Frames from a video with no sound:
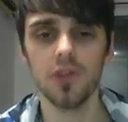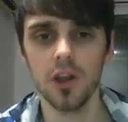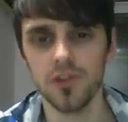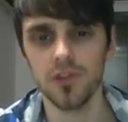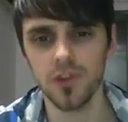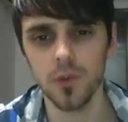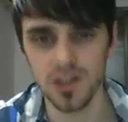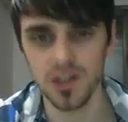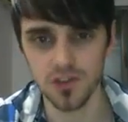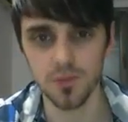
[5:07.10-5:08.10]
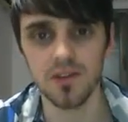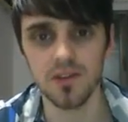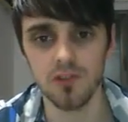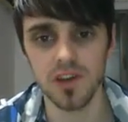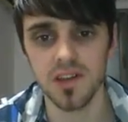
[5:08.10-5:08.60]
the last few weeks, you've been
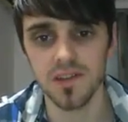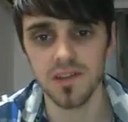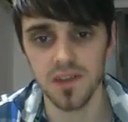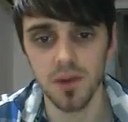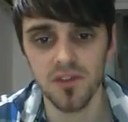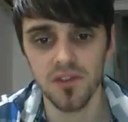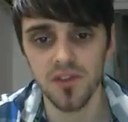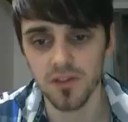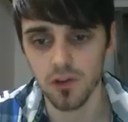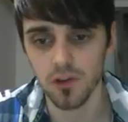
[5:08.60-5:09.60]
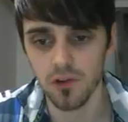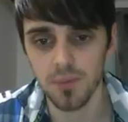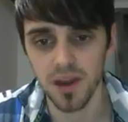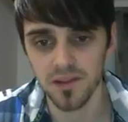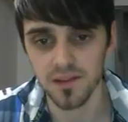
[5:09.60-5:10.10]
gradually seeing my $5
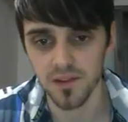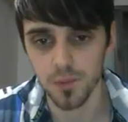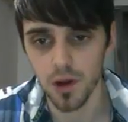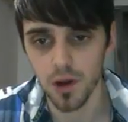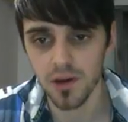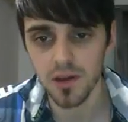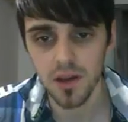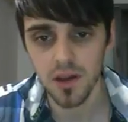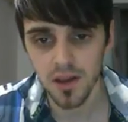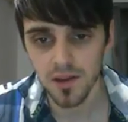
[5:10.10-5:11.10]
ad packs expiring.